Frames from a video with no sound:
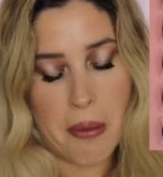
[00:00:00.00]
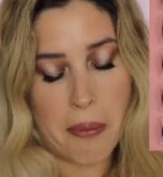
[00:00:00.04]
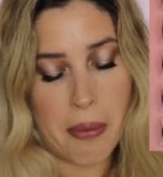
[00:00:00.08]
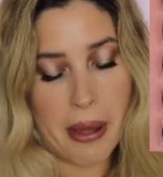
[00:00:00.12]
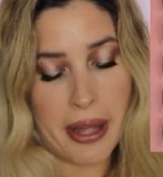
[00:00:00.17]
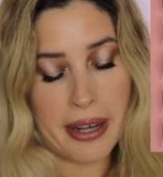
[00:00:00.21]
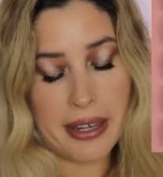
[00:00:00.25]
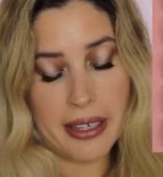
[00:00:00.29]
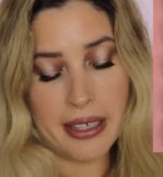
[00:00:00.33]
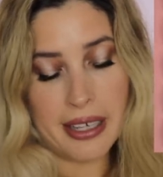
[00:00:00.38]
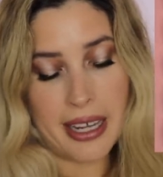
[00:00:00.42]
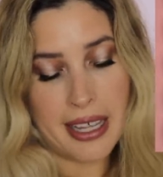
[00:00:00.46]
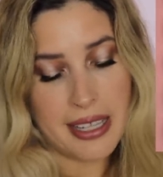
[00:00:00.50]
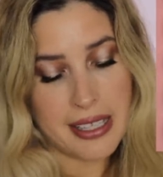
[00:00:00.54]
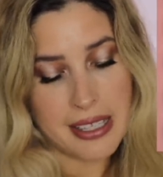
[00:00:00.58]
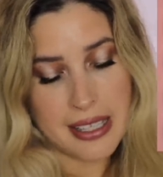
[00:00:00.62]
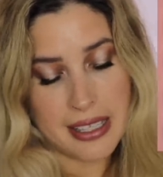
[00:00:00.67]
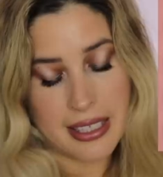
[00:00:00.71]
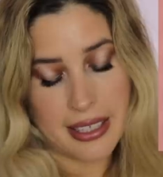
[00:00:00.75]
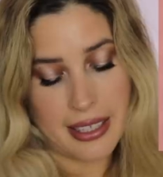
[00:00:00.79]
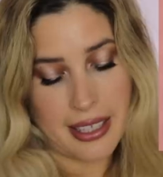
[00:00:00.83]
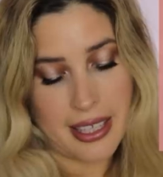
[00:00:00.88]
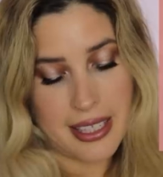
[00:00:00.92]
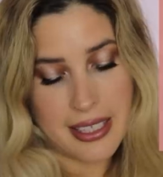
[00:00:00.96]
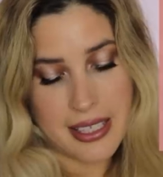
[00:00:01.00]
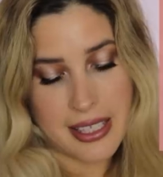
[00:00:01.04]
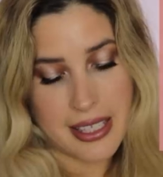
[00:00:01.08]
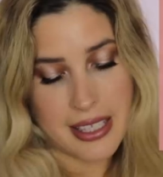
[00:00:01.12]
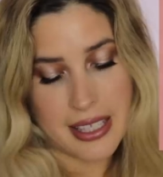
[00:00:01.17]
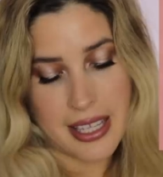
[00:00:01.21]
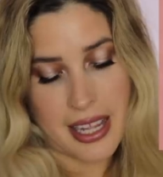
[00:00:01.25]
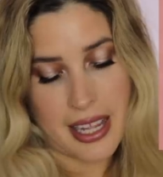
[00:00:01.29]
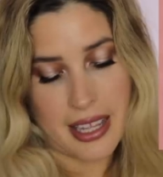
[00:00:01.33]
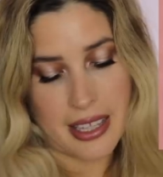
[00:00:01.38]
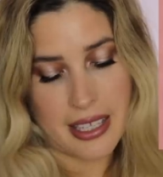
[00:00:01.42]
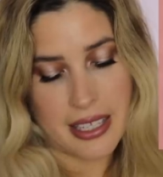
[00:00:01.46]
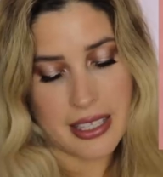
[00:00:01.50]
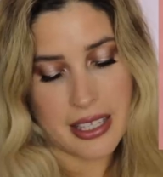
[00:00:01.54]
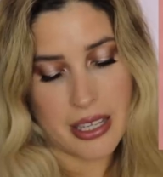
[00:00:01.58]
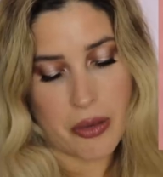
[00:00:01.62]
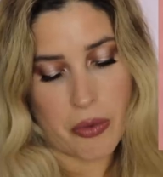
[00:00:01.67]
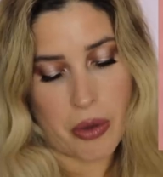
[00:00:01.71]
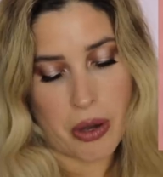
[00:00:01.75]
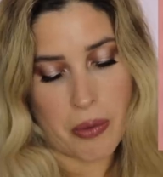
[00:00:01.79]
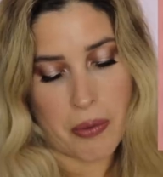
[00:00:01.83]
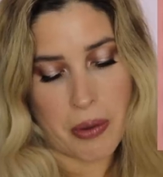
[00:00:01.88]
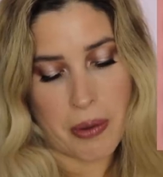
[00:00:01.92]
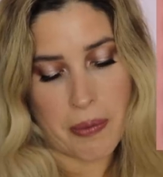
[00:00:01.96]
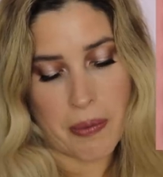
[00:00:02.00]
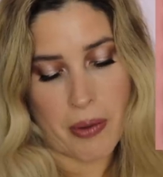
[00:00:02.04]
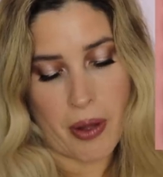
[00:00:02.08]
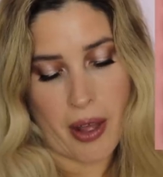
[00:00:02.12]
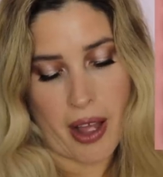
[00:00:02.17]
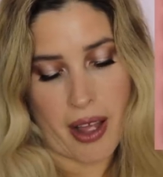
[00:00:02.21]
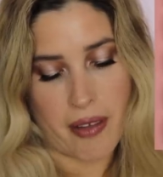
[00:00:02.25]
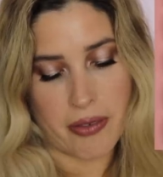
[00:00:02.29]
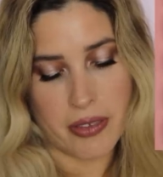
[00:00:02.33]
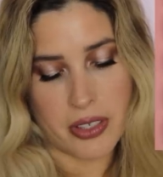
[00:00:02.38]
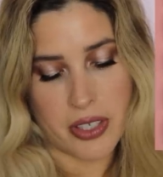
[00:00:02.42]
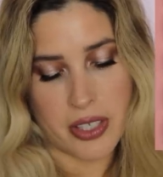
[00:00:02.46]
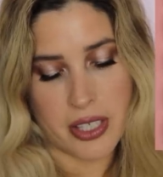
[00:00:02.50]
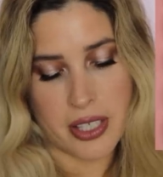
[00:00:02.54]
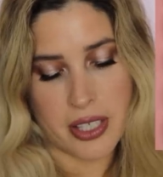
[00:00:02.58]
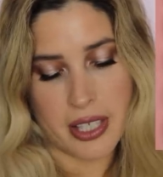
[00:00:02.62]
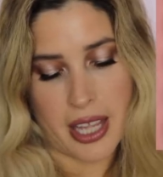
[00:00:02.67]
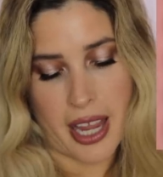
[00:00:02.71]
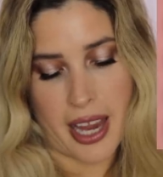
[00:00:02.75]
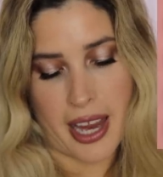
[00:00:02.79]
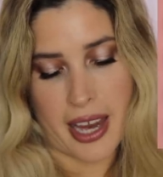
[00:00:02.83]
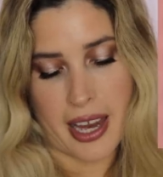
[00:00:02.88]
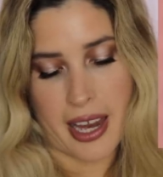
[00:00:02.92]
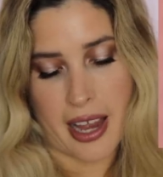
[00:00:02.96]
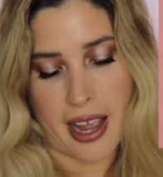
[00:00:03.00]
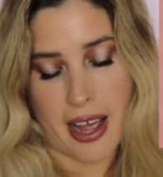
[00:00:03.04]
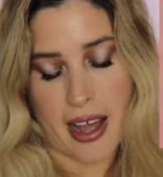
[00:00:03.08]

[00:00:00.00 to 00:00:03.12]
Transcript: But let, let's see, let's see what people have to say.